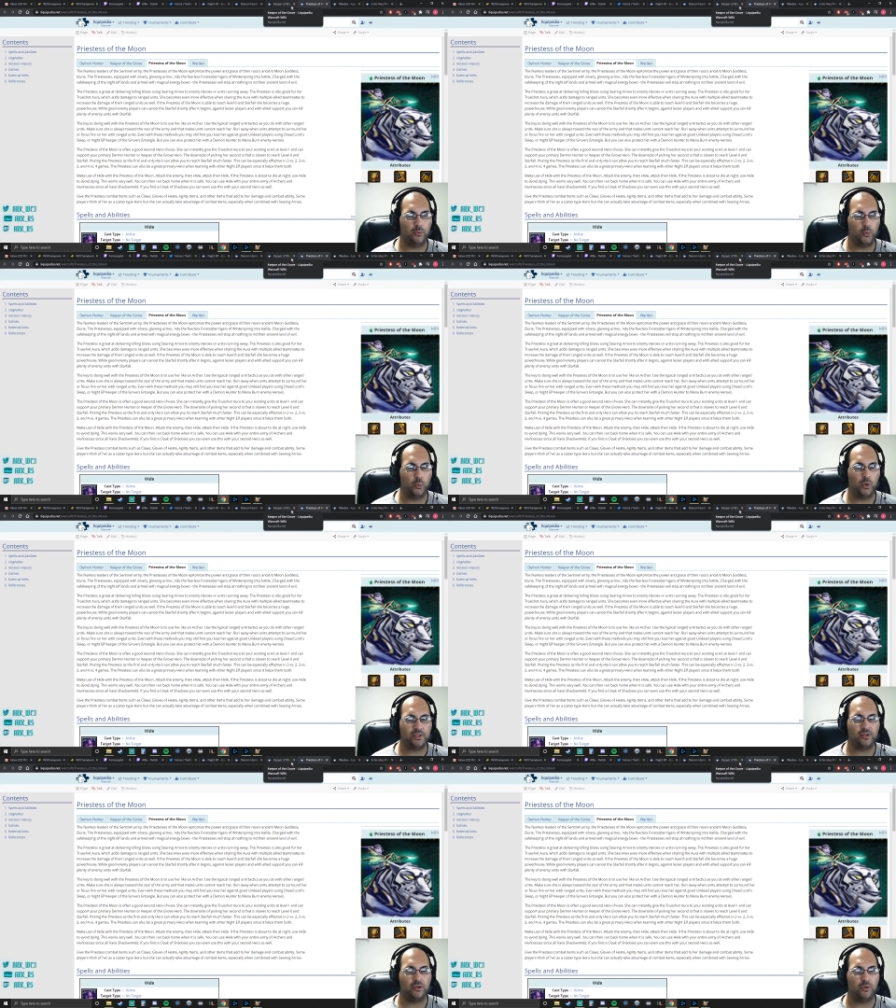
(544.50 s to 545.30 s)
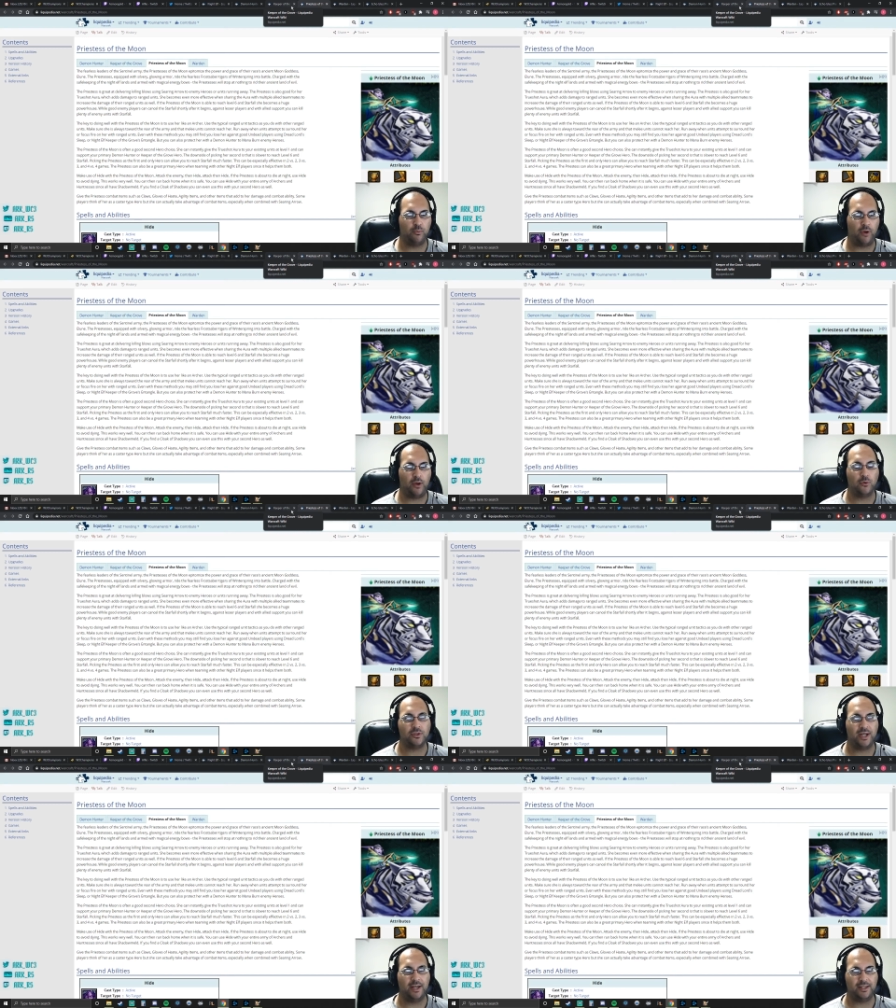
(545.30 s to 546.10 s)
what do you
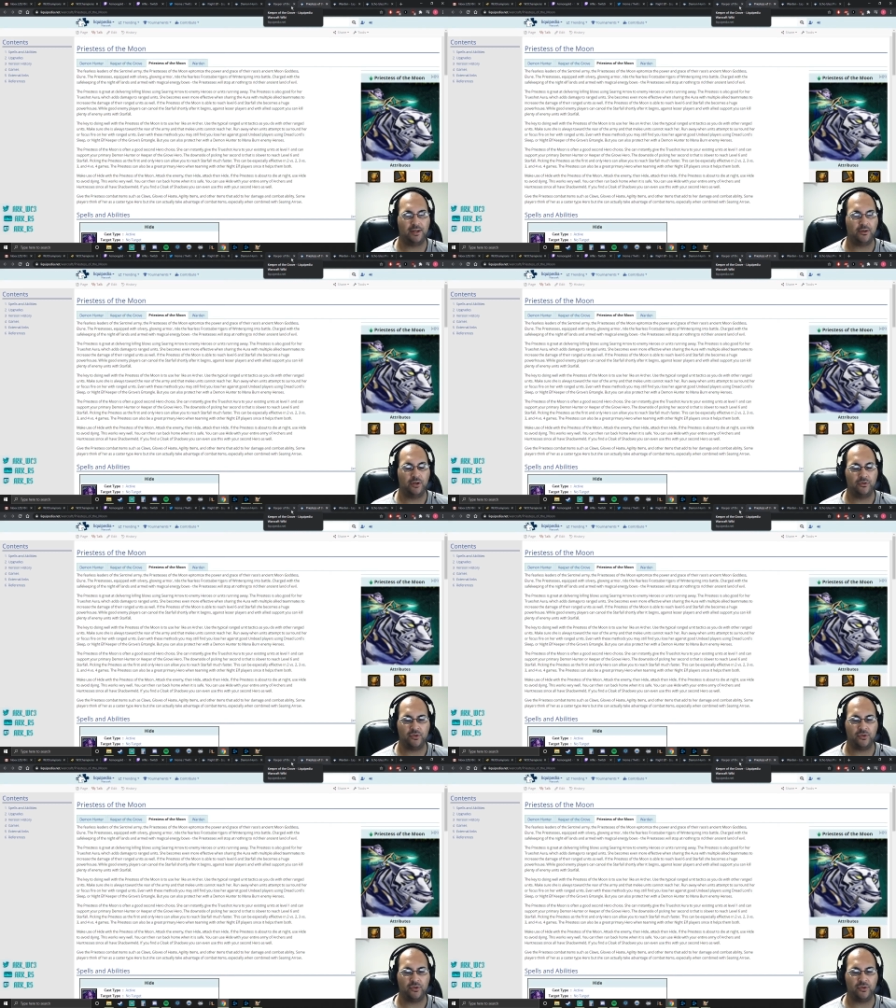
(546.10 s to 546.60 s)
prioritize on your hero?